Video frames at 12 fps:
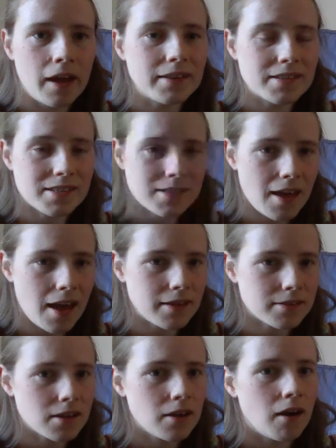
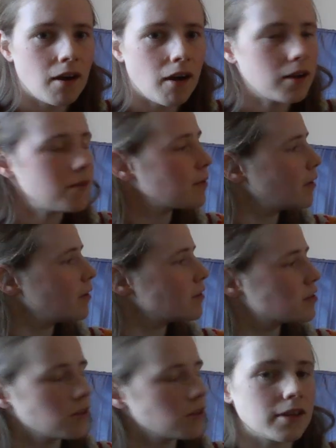Instead, I'm going
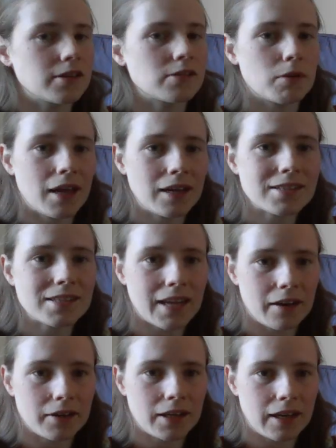to do this without a
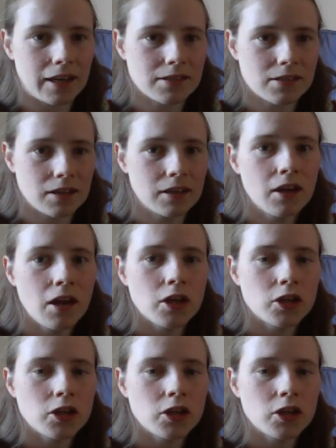calculator,